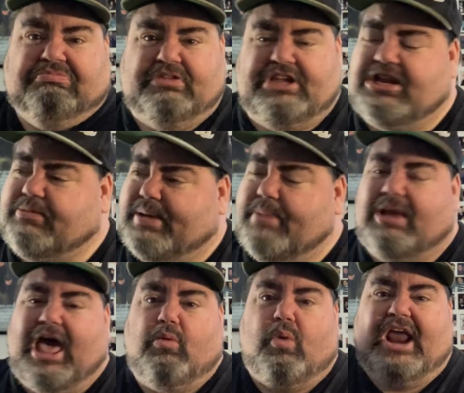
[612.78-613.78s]
These are people
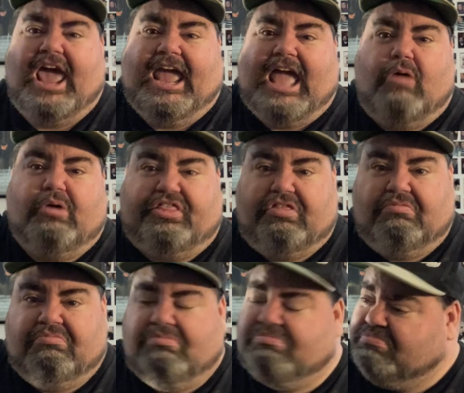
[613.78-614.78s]
I don't want to hang out with.
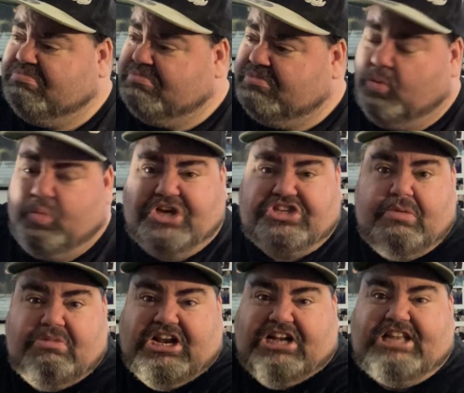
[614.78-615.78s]
Wish
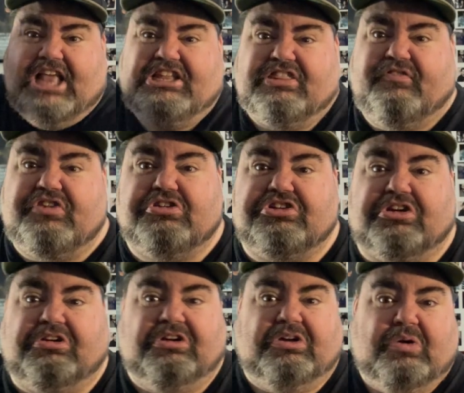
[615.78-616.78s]
them success in the future.
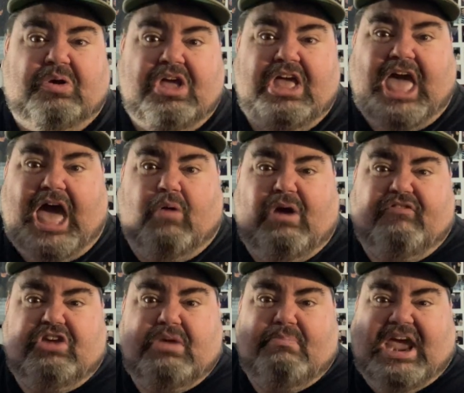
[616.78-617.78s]
However
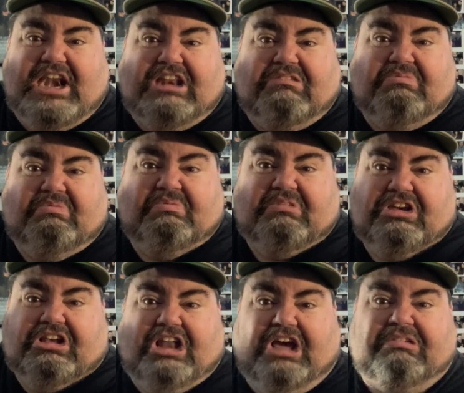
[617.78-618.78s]
you made it,
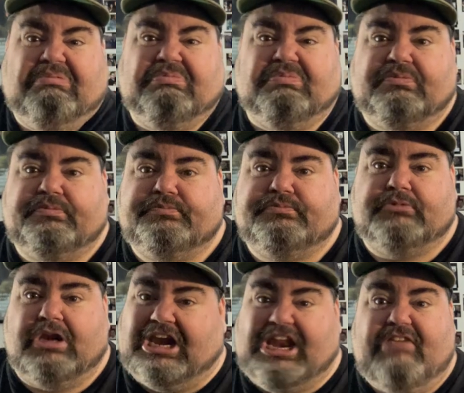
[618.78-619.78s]
good luck.
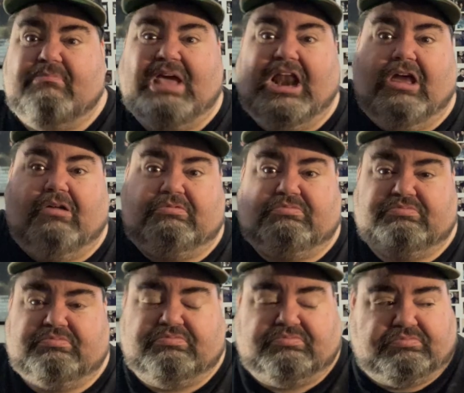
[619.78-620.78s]
Leave me alone.
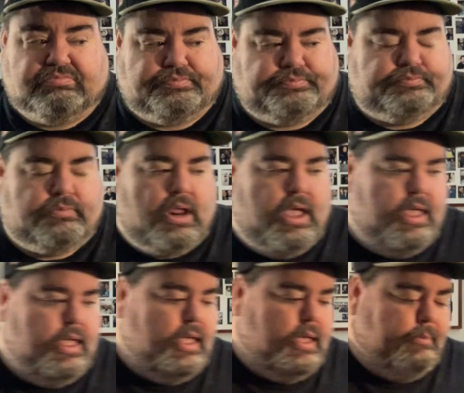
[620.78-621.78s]

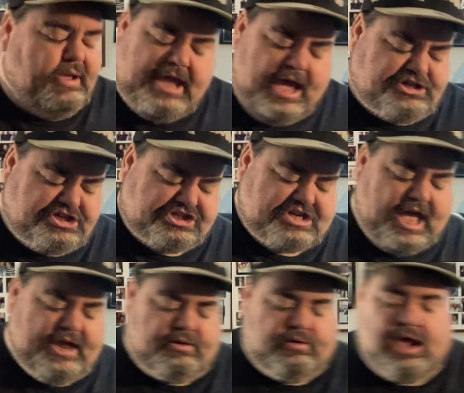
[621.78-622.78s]
But yeah, it's just
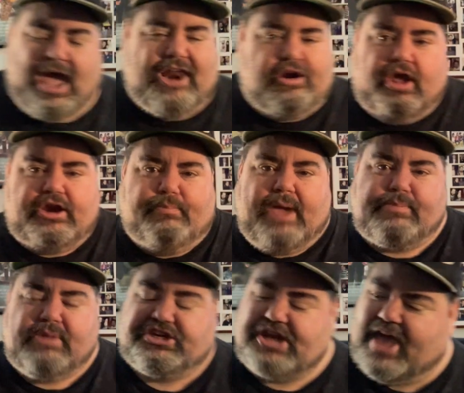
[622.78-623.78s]
sad. I don't know. It made
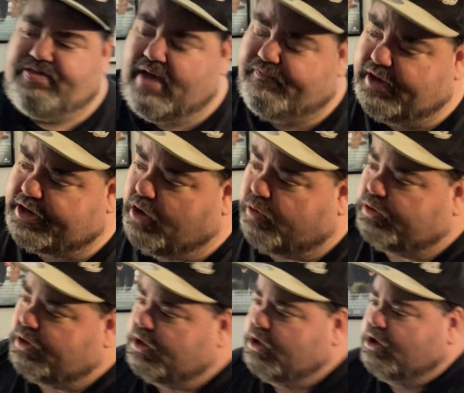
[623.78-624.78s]
me sad, that video,
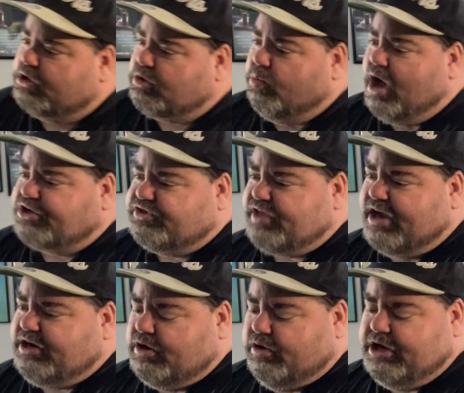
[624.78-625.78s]
to watch
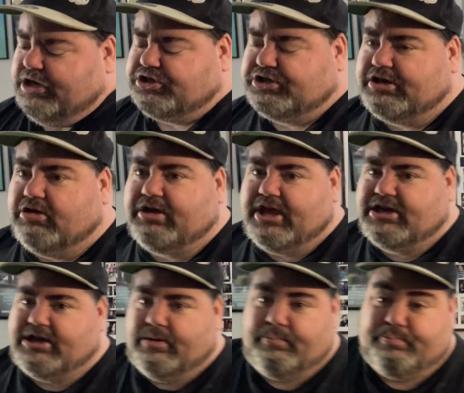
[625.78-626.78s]
that. He still
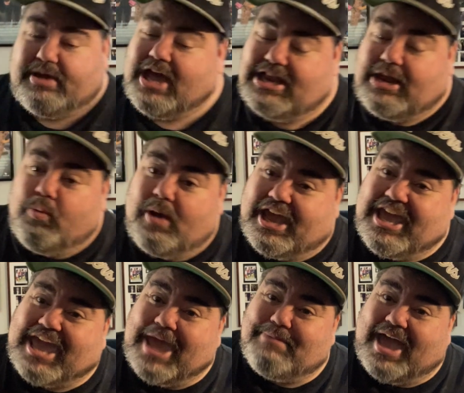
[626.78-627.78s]
gets it because he
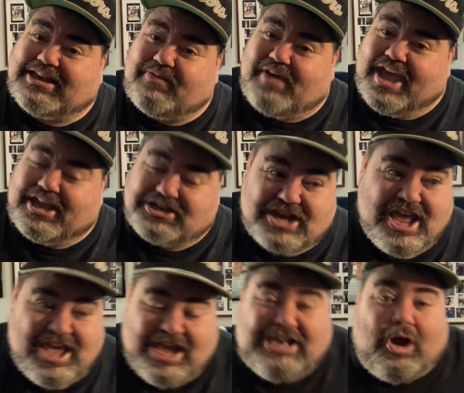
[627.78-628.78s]
came back to Vegas.
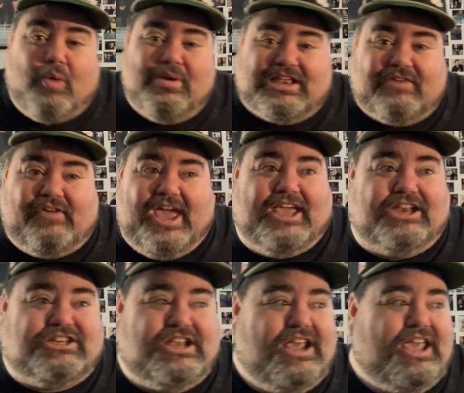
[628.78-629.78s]
His home is in
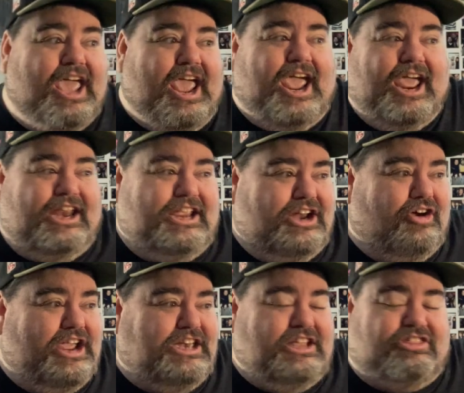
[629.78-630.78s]
Vegas, and
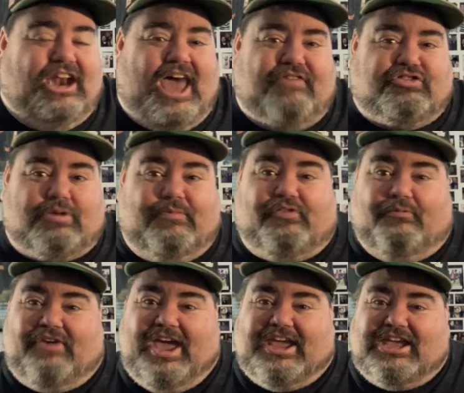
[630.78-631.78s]
he did the live stream from
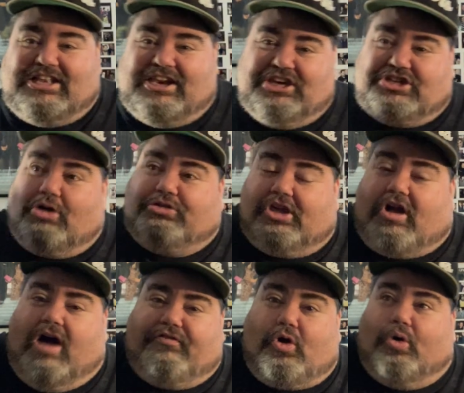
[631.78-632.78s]
Vegas, and he showed the
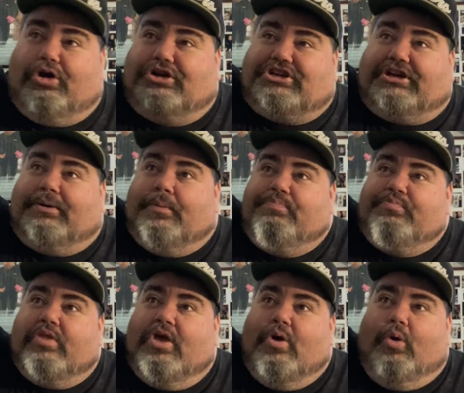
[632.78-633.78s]
golf course
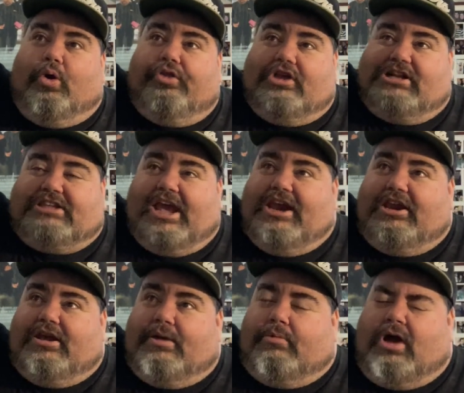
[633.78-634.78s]
or the
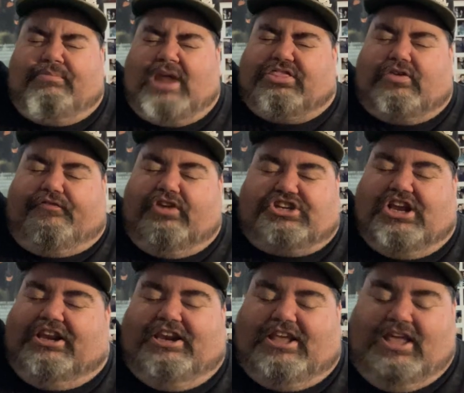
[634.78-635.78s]
stadium. I'm not the
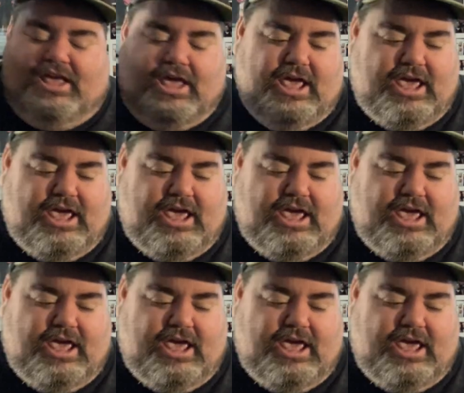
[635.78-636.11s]
facility.